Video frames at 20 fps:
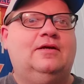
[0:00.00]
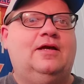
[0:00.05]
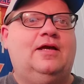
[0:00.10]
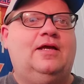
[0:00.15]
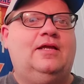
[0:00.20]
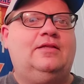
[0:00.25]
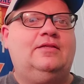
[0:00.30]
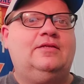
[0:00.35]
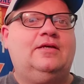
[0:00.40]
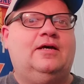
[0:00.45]

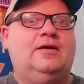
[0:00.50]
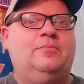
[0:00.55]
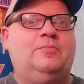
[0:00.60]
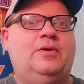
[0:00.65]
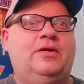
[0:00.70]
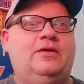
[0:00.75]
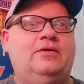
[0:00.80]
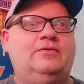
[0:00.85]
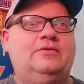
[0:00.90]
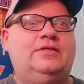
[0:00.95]
And
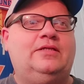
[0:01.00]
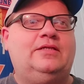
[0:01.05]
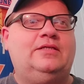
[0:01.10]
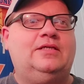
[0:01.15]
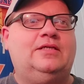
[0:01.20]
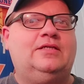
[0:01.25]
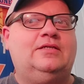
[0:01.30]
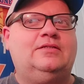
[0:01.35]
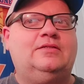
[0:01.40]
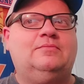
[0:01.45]
apparently,
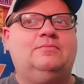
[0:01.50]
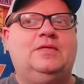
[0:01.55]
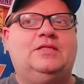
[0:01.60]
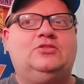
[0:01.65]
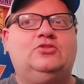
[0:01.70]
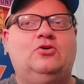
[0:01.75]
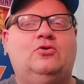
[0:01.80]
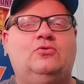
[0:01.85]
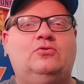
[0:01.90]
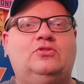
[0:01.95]
the
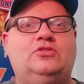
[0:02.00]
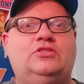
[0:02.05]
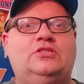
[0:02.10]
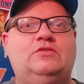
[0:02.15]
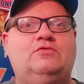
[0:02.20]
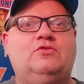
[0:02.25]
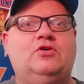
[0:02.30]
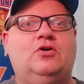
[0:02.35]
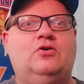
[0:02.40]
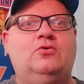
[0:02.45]
Mets owner,
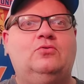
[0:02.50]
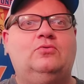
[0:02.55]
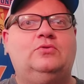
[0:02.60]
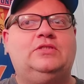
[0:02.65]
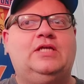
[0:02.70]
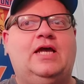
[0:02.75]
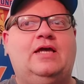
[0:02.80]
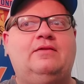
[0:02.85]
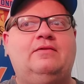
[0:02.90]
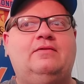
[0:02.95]
Steve Cohen,
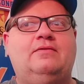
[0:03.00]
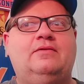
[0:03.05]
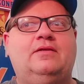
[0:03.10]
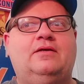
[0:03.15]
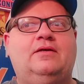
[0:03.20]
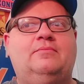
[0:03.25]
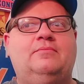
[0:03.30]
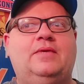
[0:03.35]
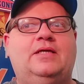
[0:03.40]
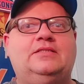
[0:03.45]
was at
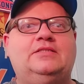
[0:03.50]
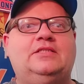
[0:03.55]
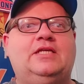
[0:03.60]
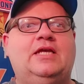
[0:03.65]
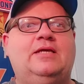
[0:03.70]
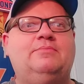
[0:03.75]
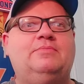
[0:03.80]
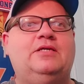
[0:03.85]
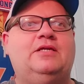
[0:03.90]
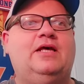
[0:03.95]
Mets
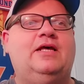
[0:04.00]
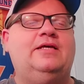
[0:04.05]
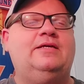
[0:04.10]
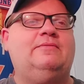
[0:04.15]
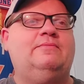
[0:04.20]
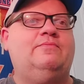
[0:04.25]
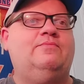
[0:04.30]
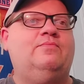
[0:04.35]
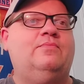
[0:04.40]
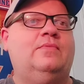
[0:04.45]
camp today.
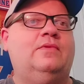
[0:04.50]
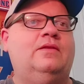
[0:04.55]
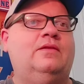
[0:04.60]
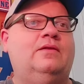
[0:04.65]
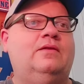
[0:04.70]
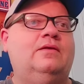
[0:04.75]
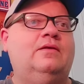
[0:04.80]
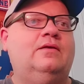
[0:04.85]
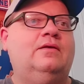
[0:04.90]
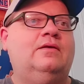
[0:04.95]
And
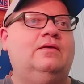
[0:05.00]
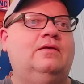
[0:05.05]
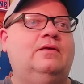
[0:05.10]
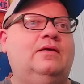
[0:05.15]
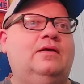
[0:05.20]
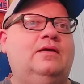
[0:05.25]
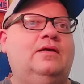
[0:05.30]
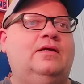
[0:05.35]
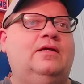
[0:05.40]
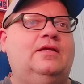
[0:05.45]

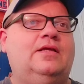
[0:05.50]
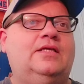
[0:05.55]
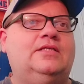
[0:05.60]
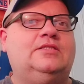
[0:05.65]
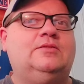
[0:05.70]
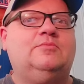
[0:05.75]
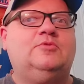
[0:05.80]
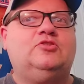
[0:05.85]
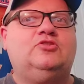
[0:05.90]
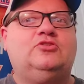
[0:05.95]
he had
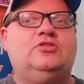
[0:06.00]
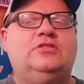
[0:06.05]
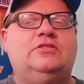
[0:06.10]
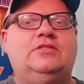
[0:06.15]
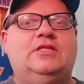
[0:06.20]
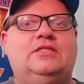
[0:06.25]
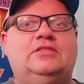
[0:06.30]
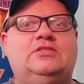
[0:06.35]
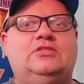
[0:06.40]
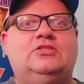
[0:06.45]
some interesting
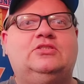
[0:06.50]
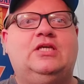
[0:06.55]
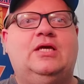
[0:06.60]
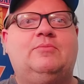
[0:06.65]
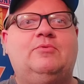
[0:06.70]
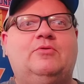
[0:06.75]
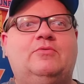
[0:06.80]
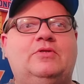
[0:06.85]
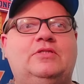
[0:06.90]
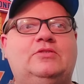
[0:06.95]
things to say.
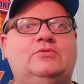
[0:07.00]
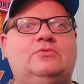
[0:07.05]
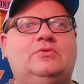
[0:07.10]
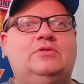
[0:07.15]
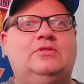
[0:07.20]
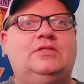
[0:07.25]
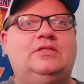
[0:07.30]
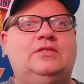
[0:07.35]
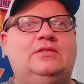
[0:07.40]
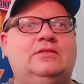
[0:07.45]
I'm going to read you
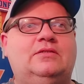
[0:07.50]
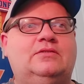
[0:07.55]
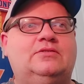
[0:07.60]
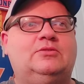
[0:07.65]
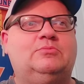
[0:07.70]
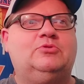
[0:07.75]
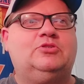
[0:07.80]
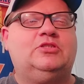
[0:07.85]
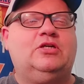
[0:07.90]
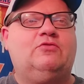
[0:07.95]
really
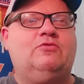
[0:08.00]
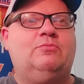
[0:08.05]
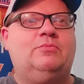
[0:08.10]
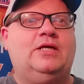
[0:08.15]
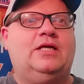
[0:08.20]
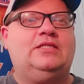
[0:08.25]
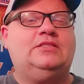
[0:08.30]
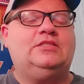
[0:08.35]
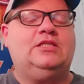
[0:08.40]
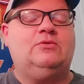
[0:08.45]
some stuff from
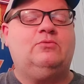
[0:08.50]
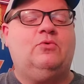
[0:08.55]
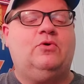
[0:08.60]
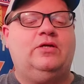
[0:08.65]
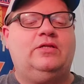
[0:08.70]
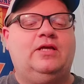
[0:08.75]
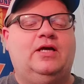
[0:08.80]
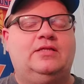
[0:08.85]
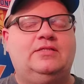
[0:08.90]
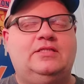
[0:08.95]

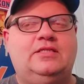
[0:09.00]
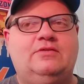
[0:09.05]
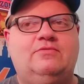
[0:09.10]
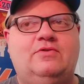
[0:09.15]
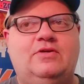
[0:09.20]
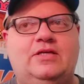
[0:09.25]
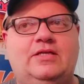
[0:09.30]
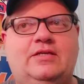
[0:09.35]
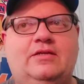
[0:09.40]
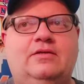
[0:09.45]

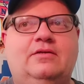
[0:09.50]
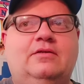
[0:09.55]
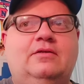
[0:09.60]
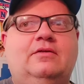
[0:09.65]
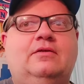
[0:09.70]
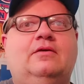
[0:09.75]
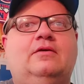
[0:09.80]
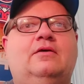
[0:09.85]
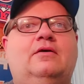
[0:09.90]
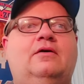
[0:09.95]
SNY.TV.
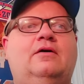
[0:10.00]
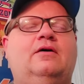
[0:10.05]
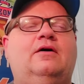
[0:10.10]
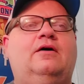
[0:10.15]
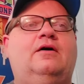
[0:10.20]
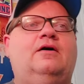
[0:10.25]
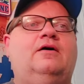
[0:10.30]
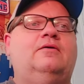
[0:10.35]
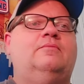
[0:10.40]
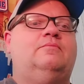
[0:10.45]

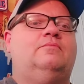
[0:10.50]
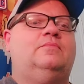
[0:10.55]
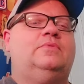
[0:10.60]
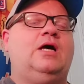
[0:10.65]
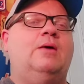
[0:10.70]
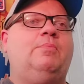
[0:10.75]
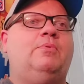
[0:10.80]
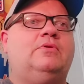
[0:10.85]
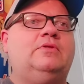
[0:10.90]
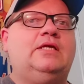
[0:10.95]
A
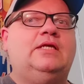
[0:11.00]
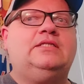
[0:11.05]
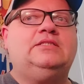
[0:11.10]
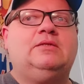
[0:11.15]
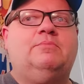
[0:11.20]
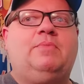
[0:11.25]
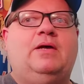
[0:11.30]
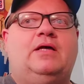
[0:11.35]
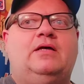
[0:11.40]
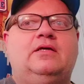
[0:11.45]
couple of things
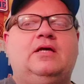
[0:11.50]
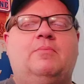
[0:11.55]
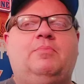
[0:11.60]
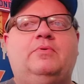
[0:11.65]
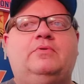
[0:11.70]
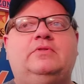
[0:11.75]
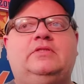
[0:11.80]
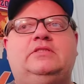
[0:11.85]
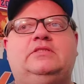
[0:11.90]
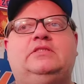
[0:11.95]
about a
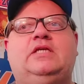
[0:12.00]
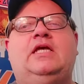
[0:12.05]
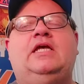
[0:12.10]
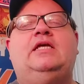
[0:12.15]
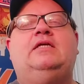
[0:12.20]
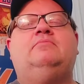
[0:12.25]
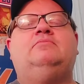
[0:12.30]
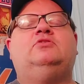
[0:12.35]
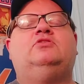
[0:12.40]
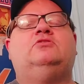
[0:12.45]
couple of these
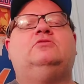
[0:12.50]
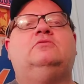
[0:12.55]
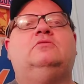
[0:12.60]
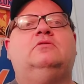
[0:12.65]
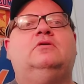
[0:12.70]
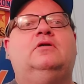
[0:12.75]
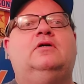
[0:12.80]
games.